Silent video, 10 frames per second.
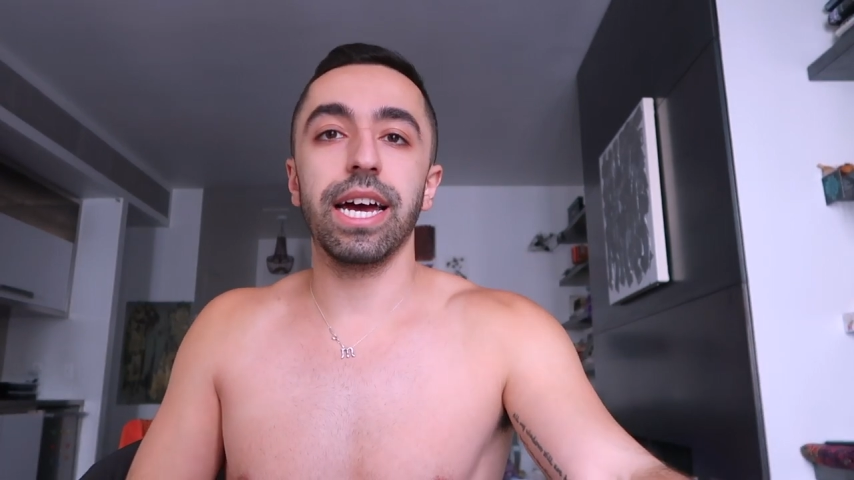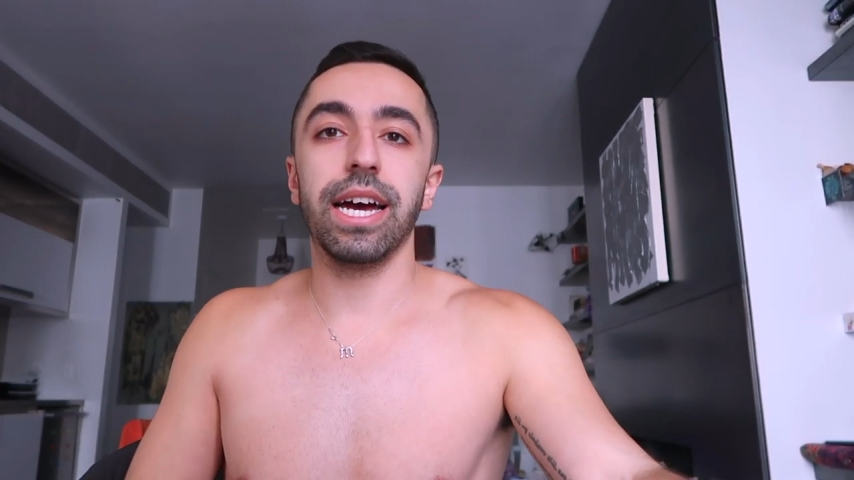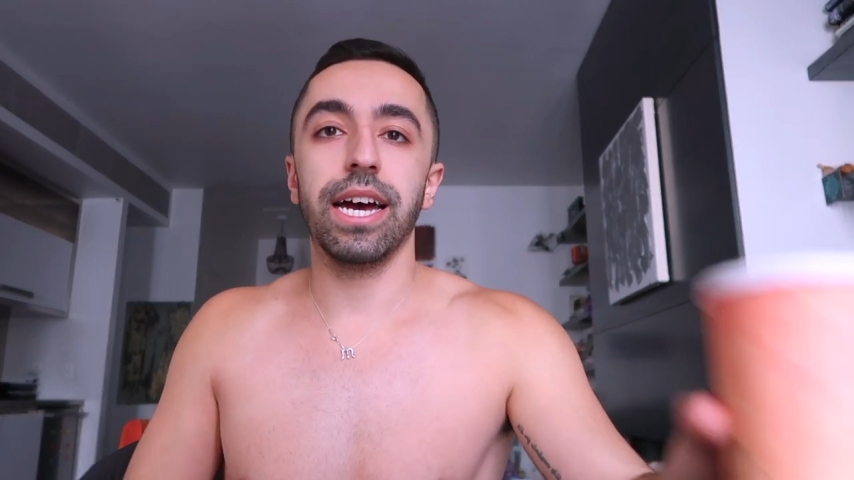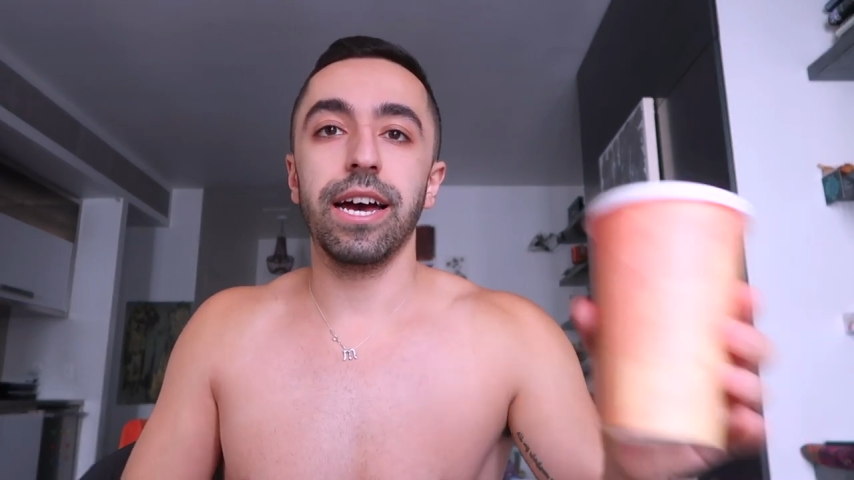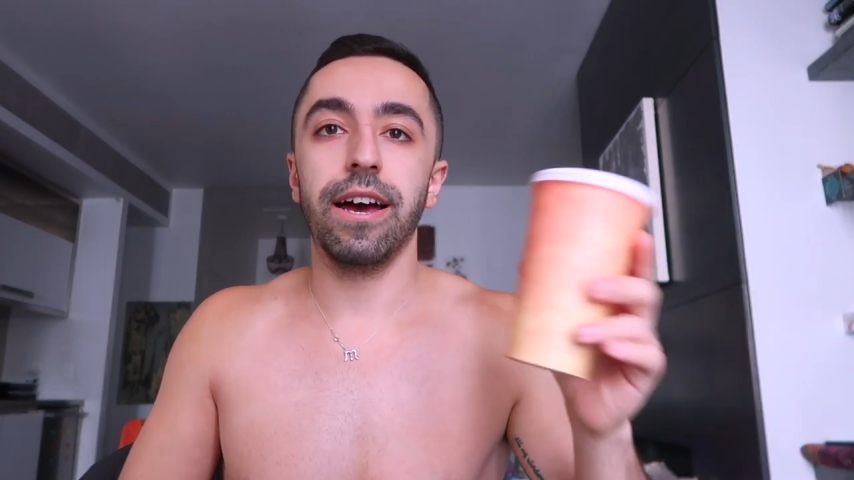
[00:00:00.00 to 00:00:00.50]

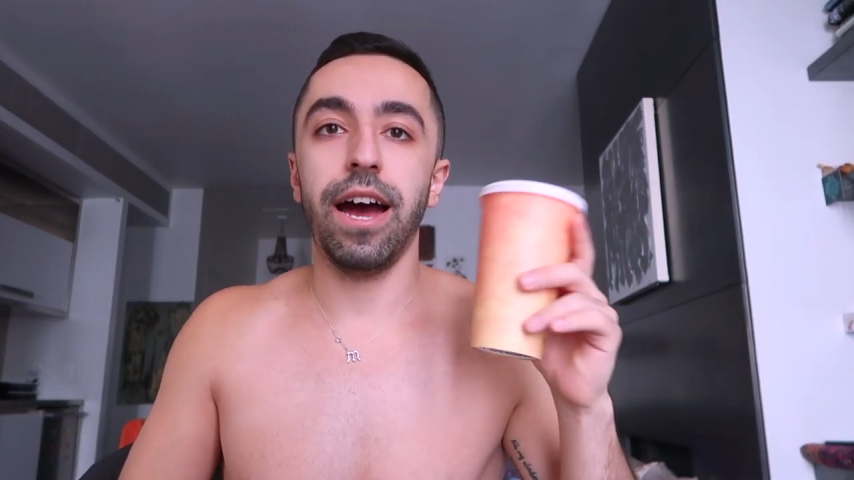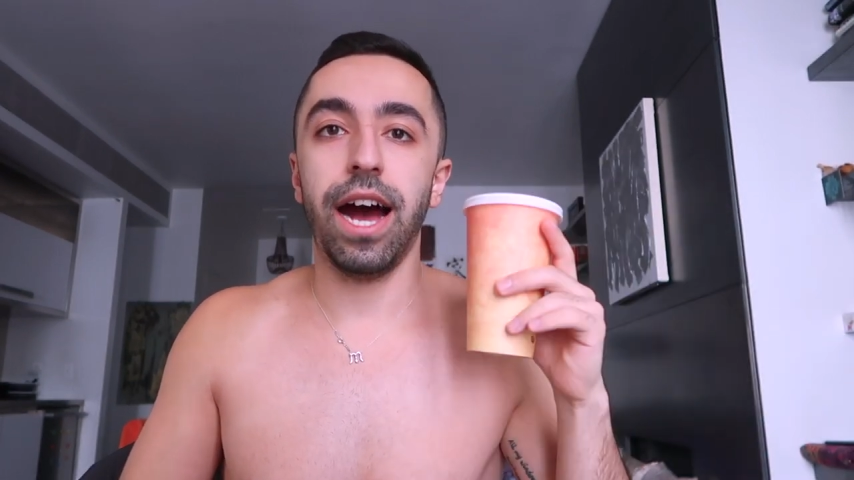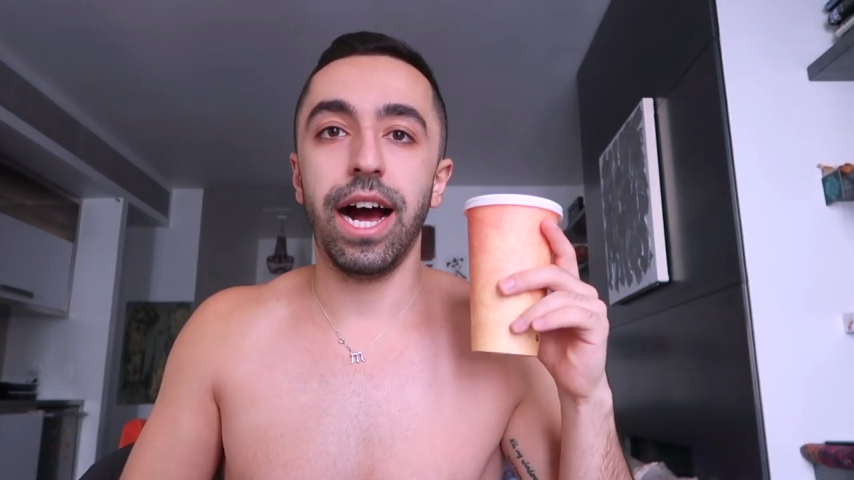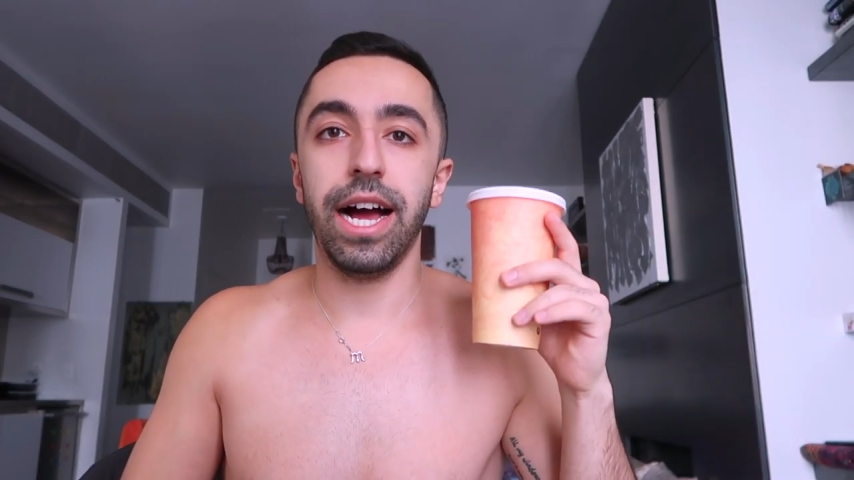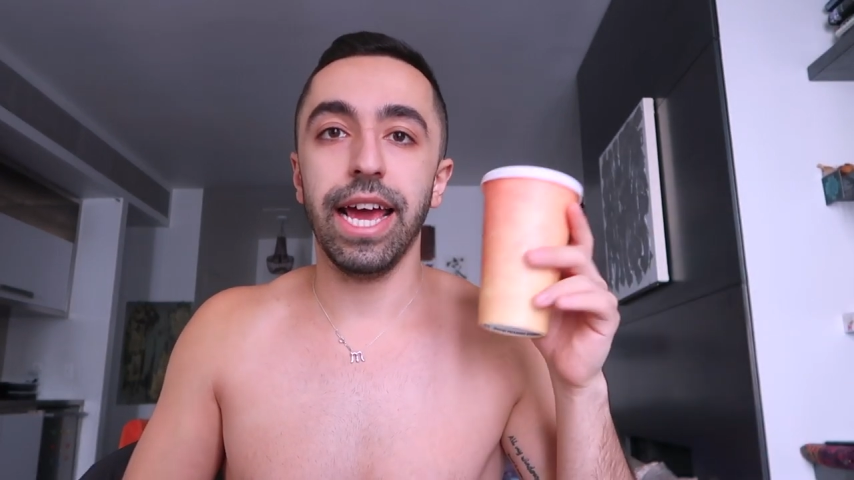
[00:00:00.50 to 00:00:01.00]

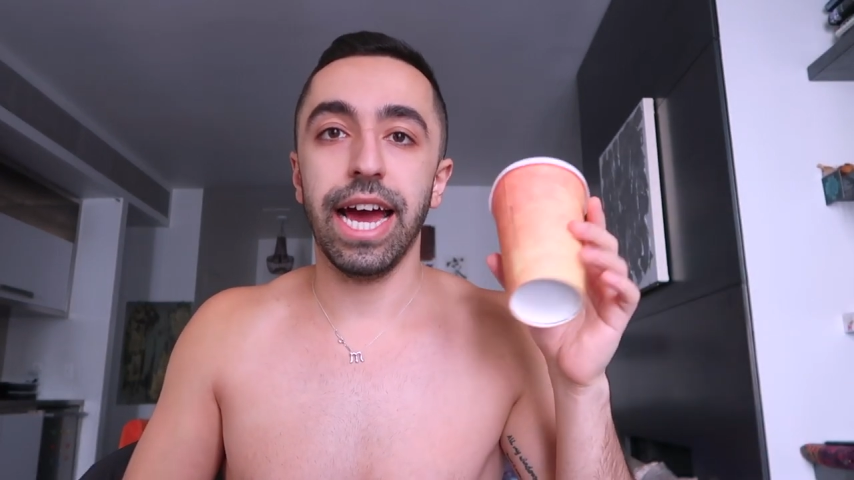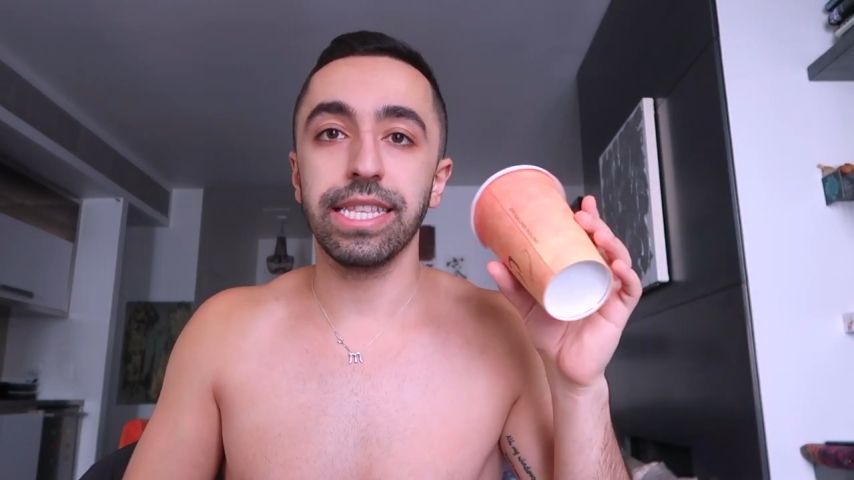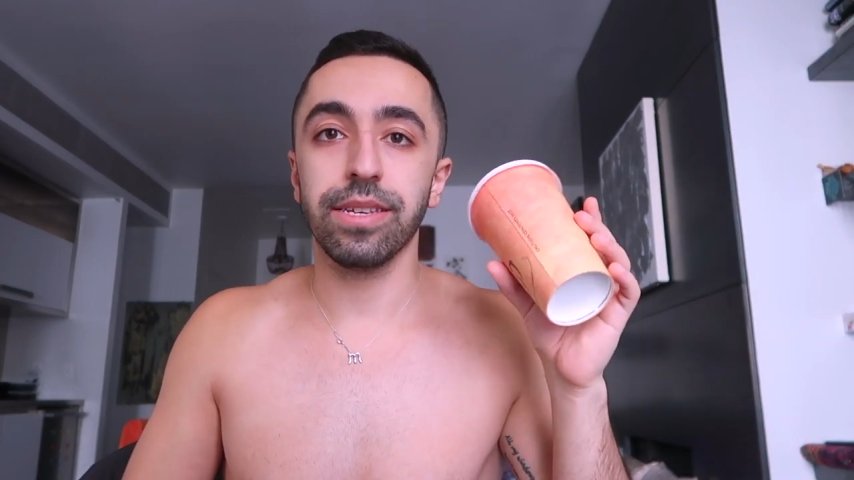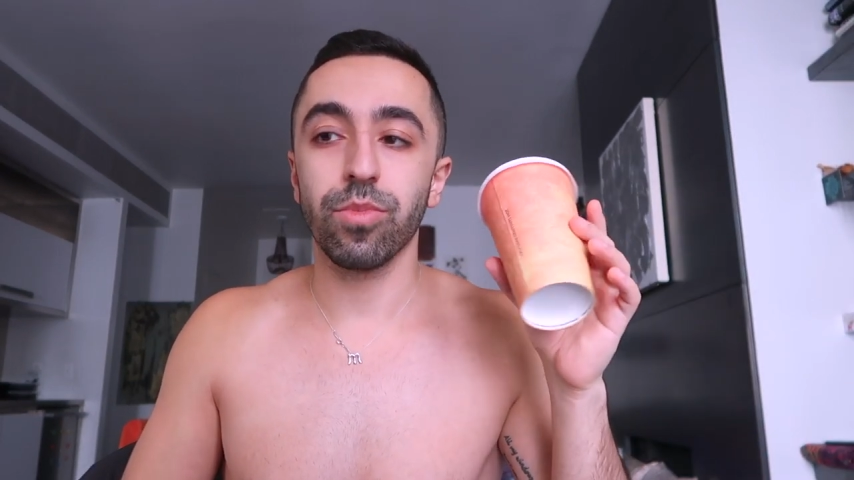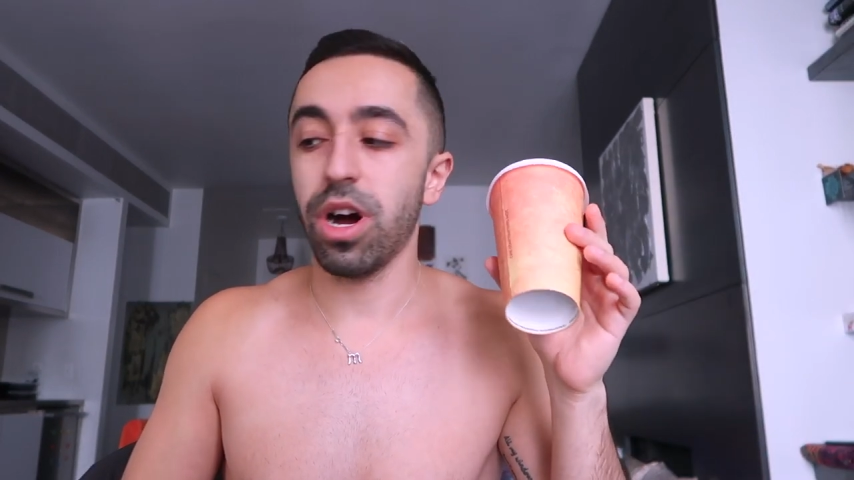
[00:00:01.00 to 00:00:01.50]
uh, I had some